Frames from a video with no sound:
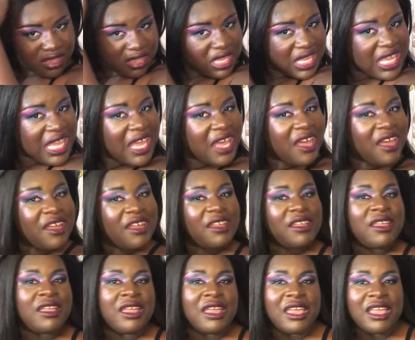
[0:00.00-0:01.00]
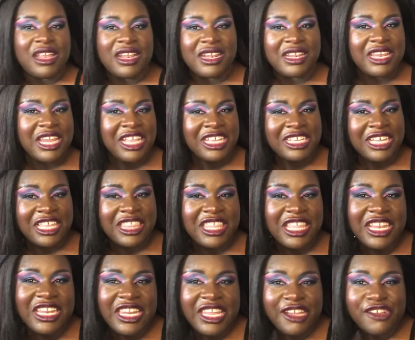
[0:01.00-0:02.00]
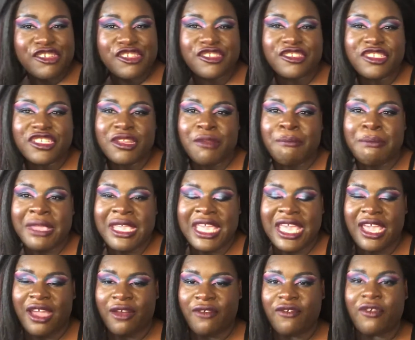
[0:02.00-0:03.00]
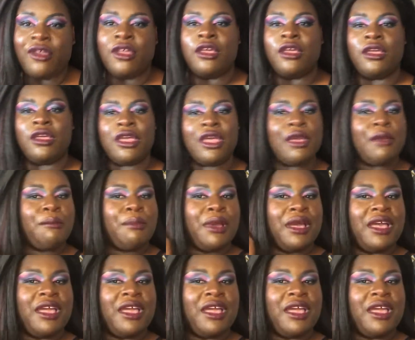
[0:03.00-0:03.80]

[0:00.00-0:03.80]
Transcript: yeah, they just the neutrals, BF. But